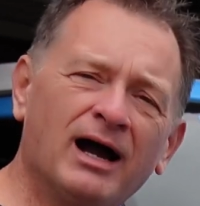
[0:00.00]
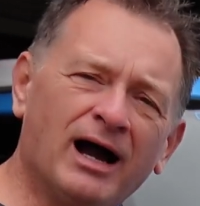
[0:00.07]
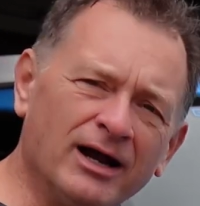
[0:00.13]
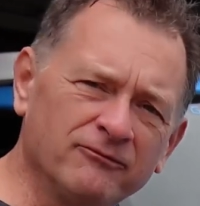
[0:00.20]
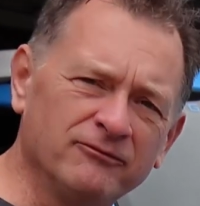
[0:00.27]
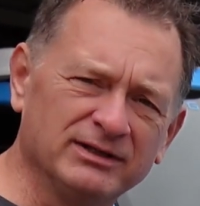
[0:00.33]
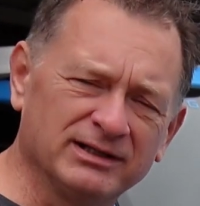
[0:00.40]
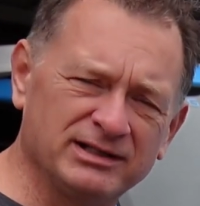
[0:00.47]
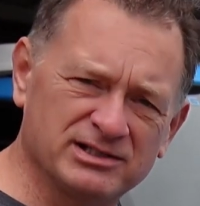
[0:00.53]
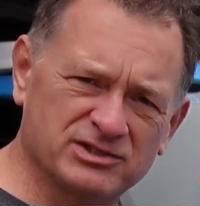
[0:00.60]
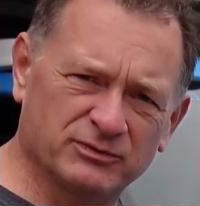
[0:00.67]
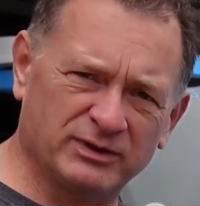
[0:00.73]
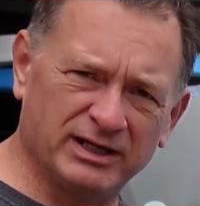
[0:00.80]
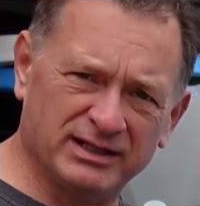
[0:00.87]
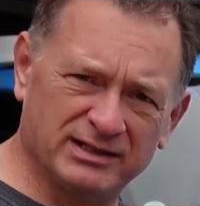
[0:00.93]
I really
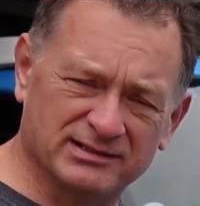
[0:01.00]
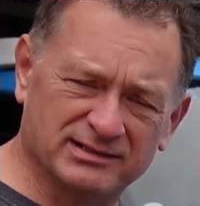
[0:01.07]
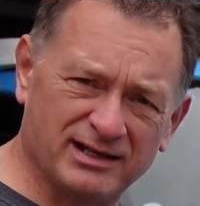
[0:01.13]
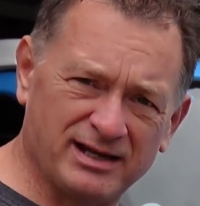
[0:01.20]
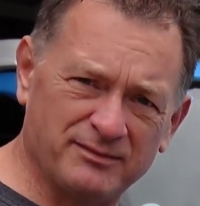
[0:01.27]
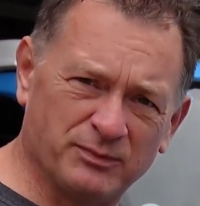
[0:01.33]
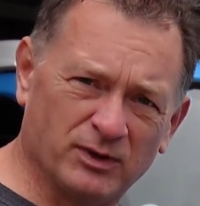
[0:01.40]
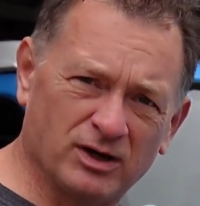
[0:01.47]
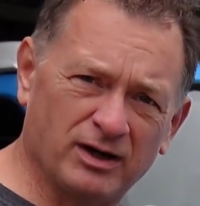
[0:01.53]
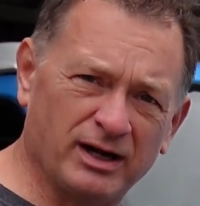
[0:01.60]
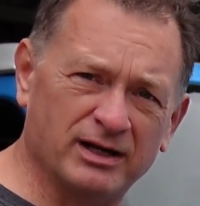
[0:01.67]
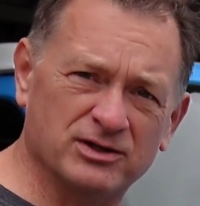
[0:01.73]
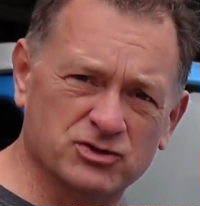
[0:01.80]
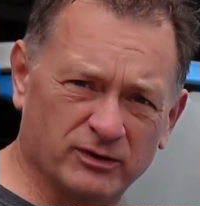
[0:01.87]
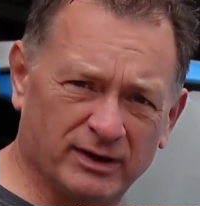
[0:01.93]
just want to get this light bar
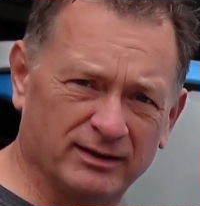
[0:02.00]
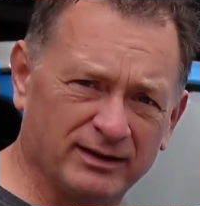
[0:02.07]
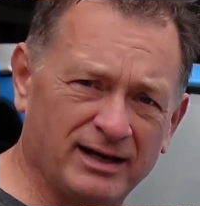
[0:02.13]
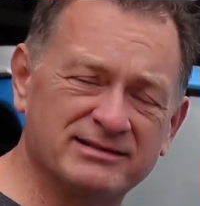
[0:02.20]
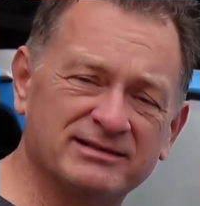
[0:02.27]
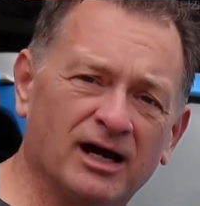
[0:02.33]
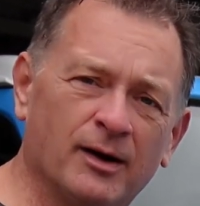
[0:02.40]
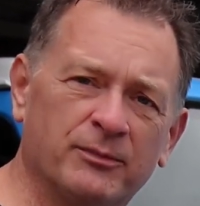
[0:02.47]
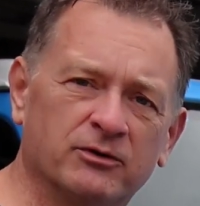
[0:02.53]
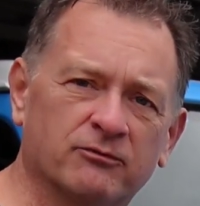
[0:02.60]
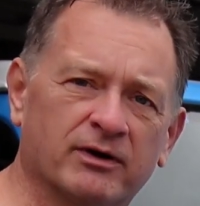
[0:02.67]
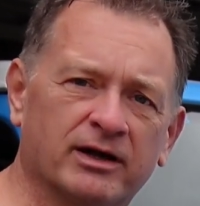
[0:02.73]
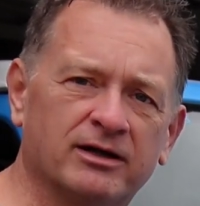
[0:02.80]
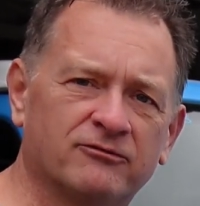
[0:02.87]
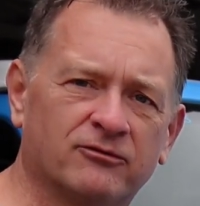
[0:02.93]
and trail lights up
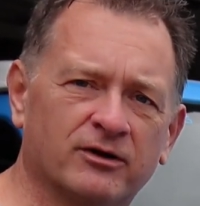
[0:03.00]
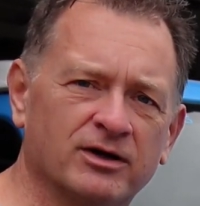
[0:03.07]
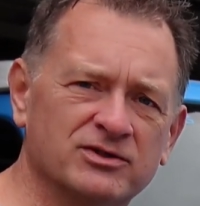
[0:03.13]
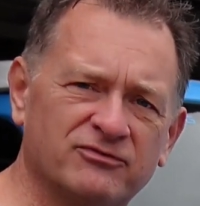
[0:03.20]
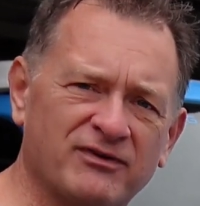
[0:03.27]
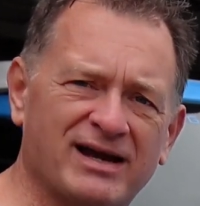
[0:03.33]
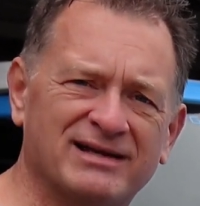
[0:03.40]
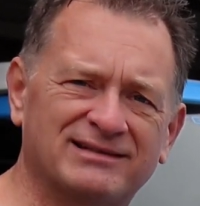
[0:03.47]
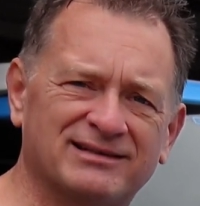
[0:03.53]
and running for you as fast